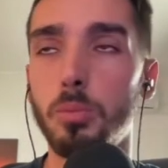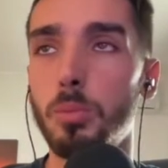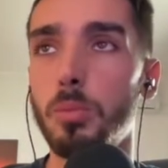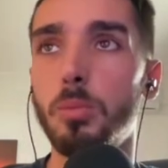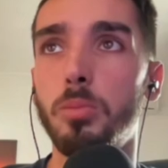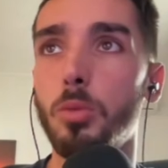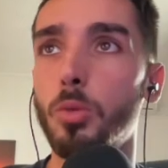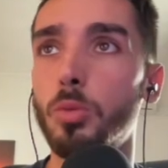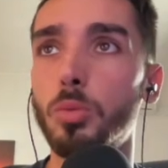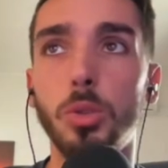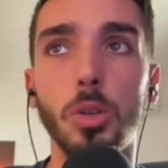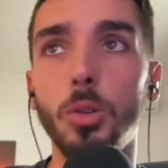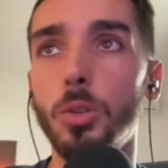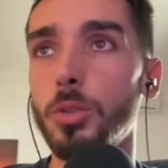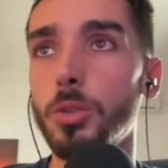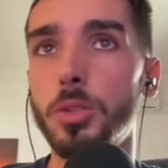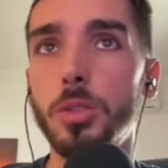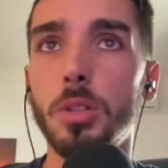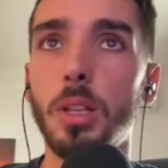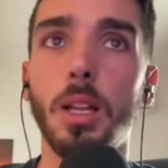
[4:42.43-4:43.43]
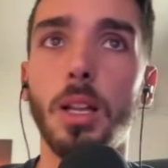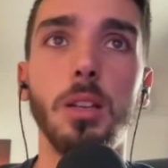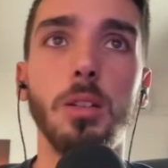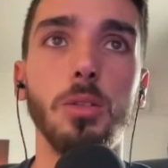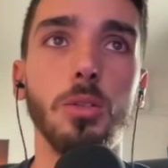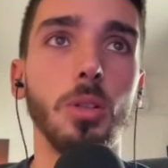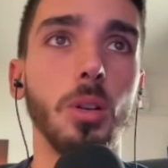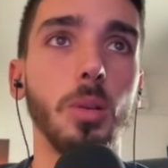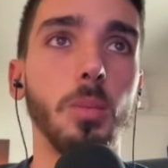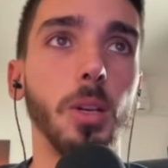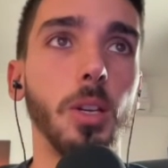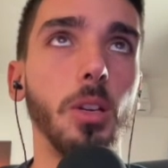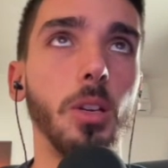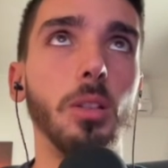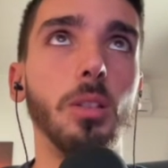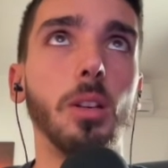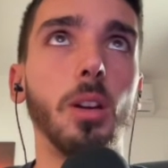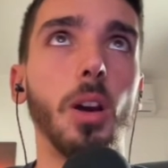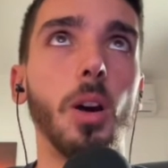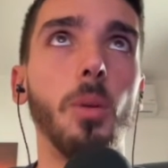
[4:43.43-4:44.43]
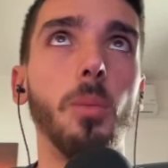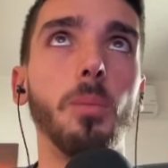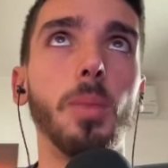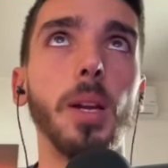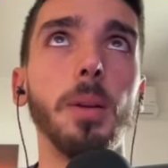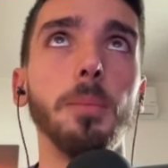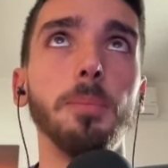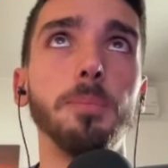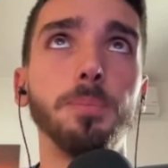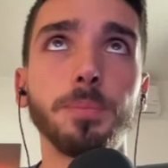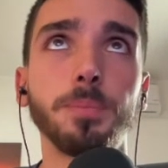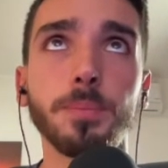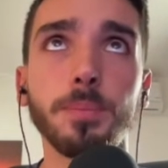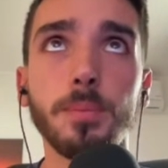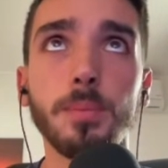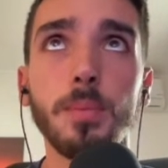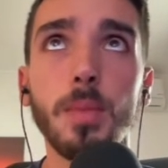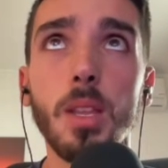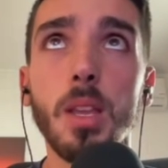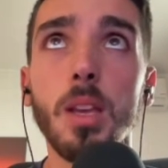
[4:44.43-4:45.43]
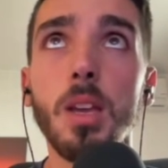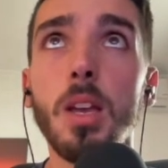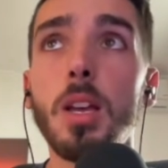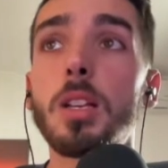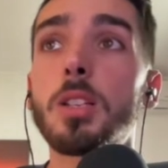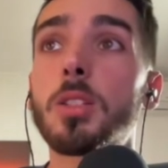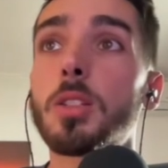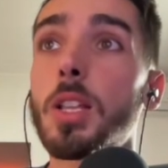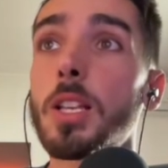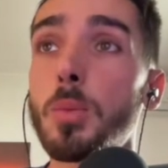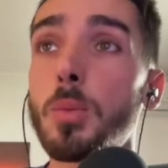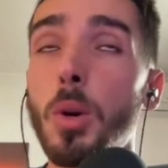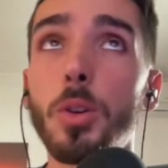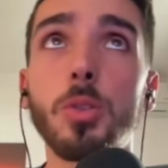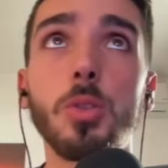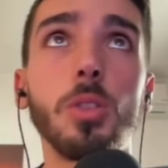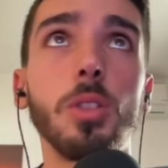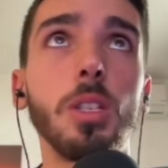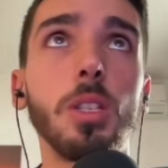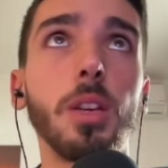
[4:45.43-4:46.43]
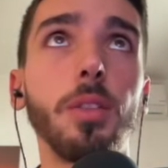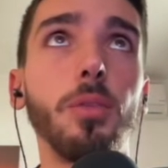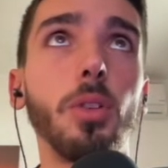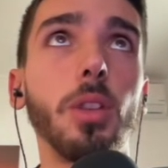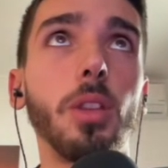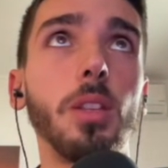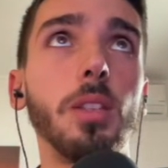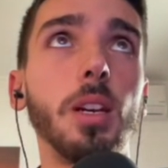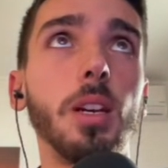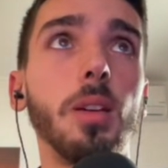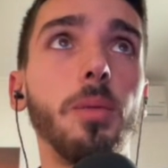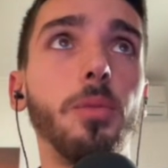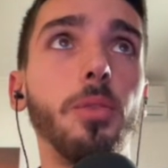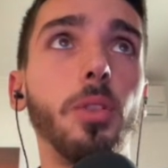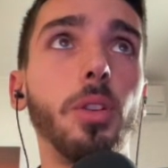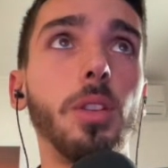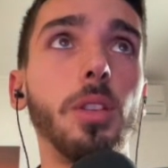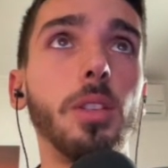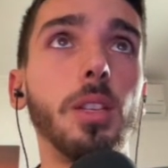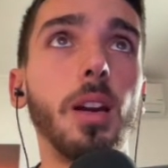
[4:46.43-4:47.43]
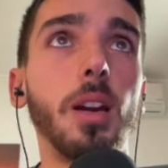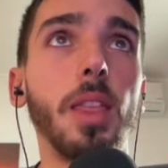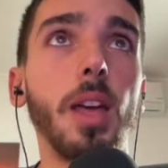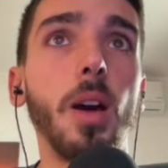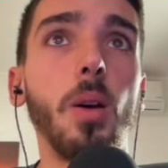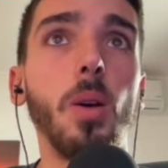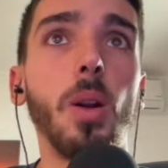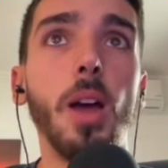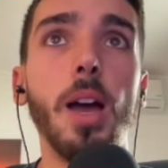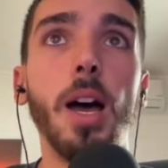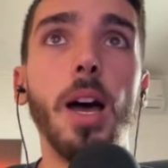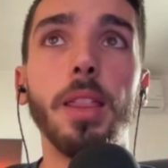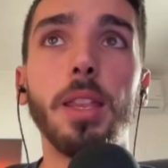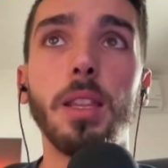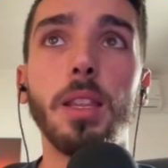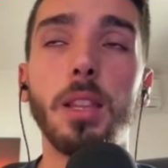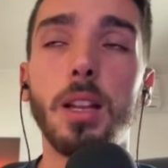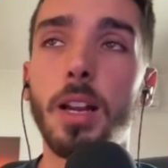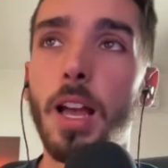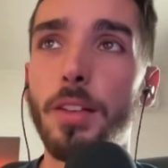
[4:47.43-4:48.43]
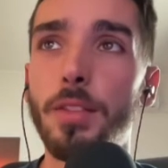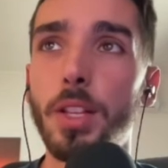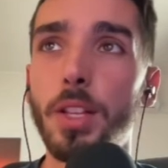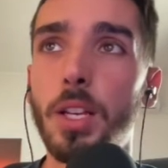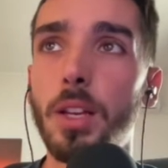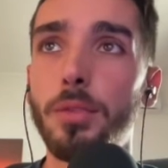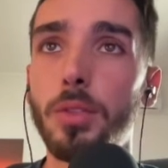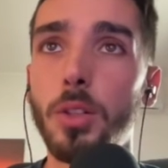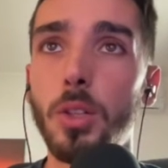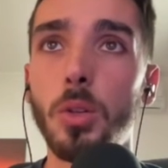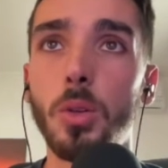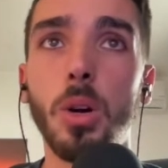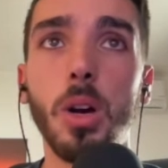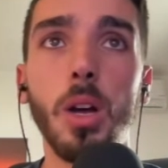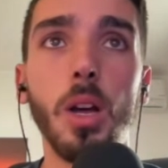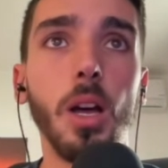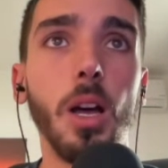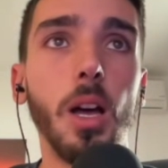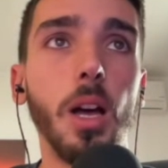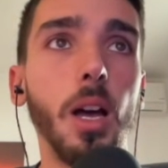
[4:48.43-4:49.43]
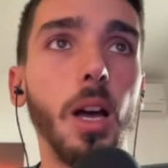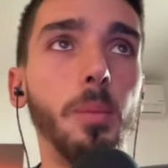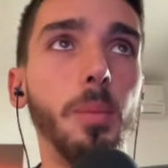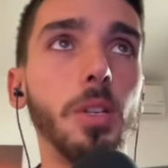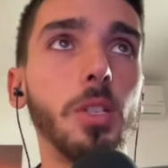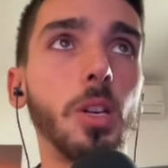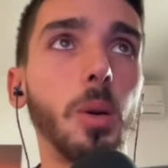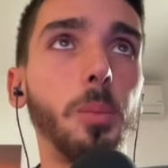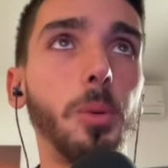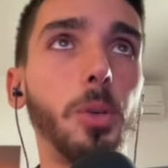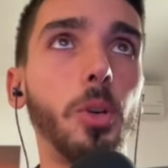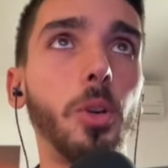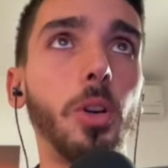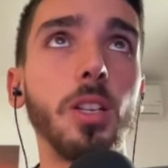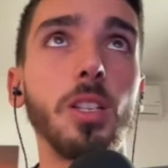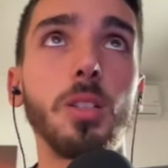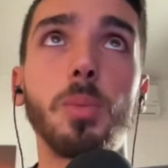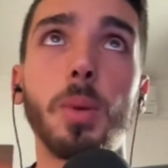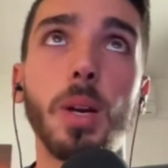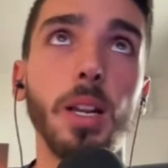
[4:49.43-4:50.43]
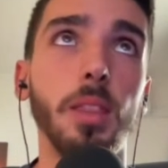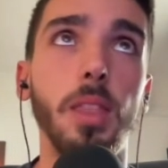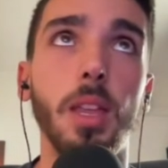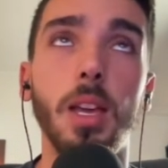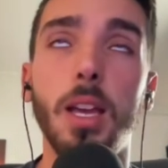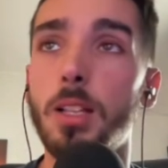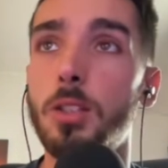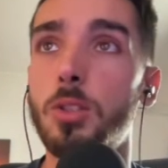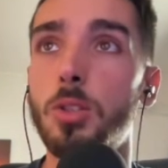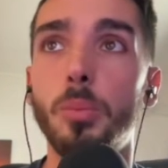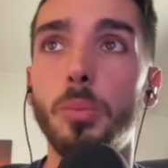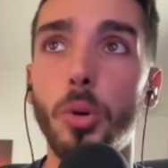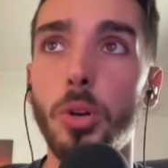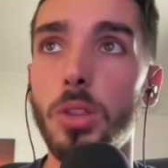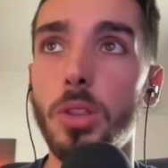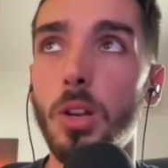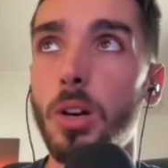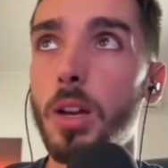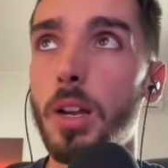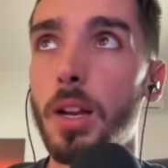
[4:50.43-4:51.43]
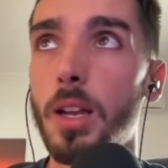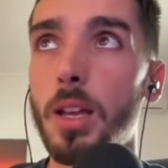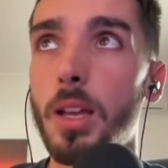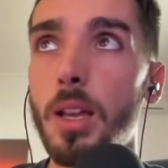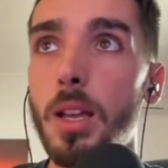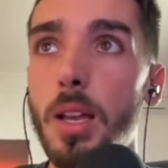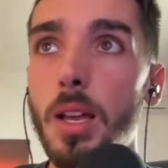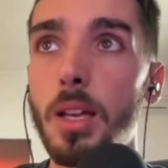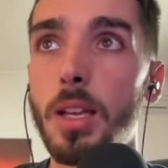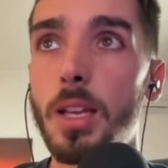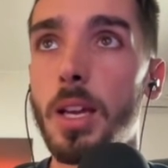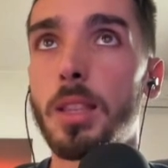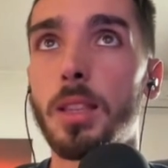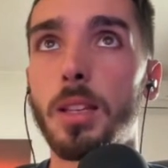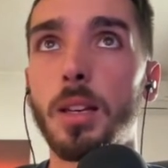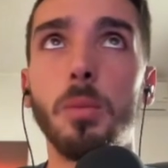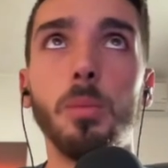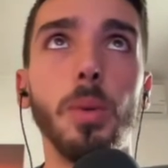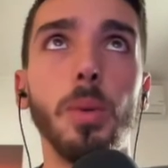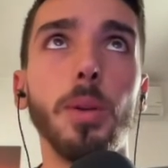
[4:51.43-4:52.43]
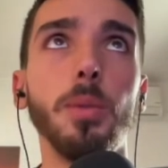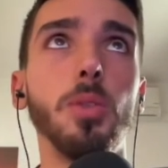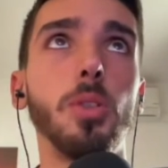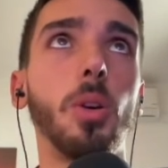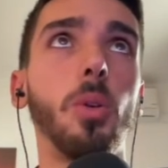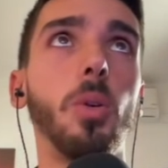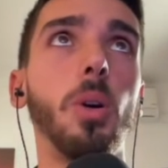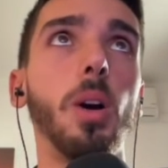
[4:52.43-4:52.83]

rules, then it should be good to go, right? So that's what I should say for this teardown. I think they have a few missed opportunities, but I think at some point they're gonna get there, right? So